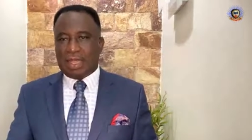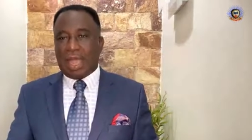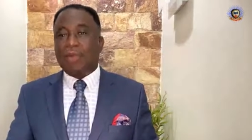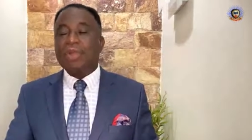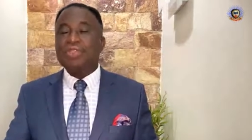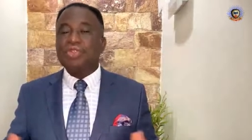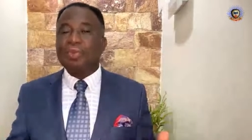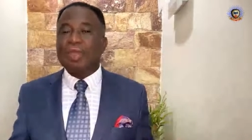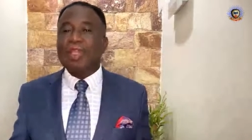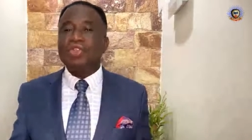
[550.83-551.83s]
I want you to
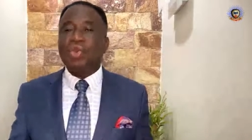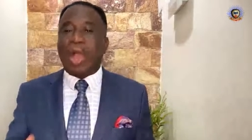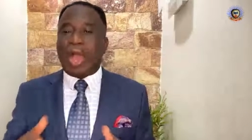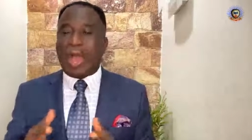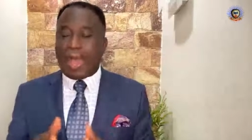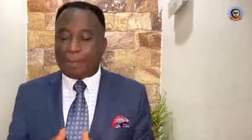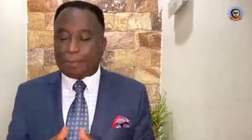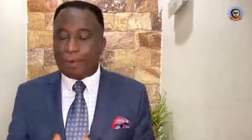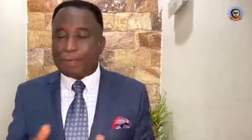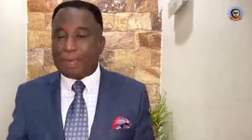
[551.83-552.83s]
begin to
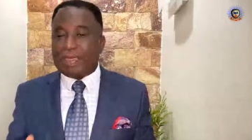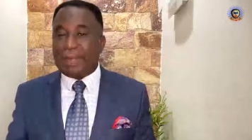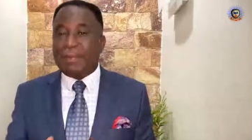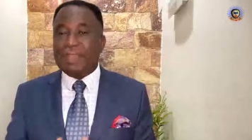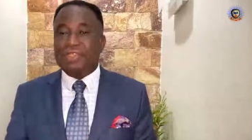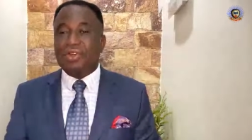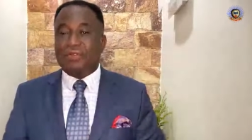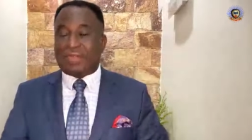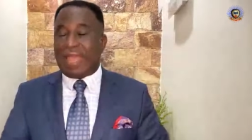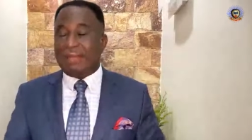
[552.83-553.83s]
appropriate the mystery
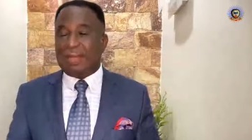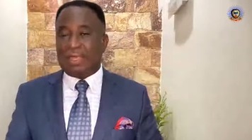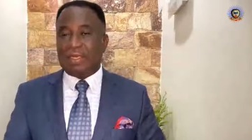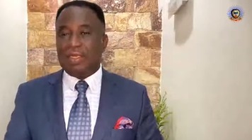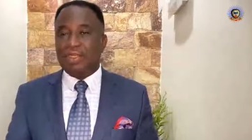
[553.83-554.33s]
of timing